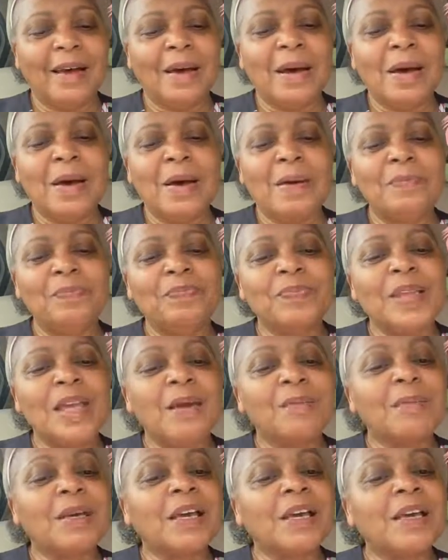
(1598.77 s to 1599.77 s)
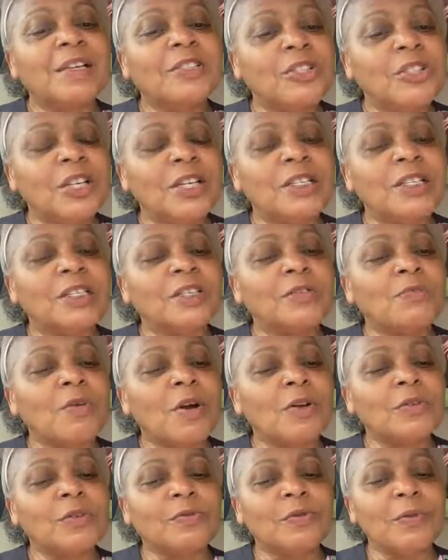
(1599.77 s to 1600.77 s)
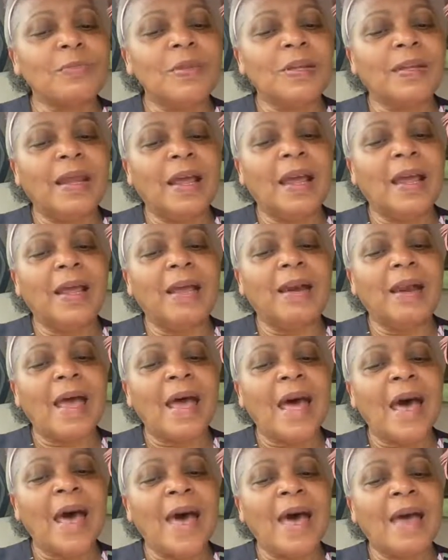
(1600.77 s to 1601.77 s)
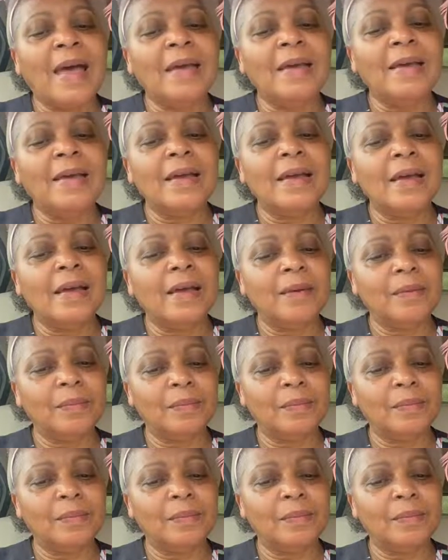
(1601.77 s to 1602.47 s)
Um, because Jesus rose from the dead, I